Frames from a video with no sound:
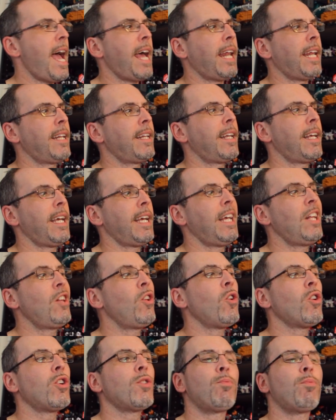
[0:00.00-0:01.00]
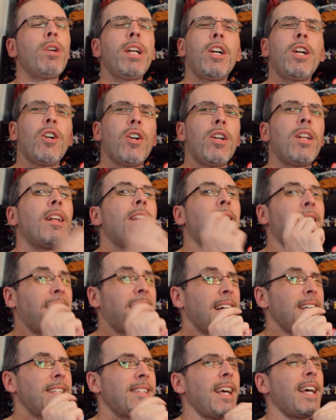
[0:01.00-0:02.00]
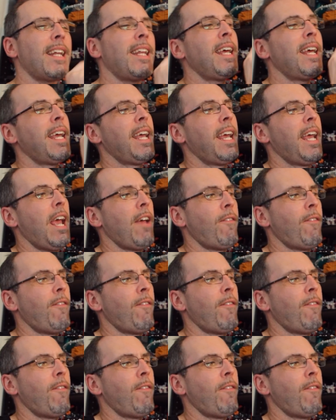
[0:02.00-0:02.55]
and he looks pretty good, like I said,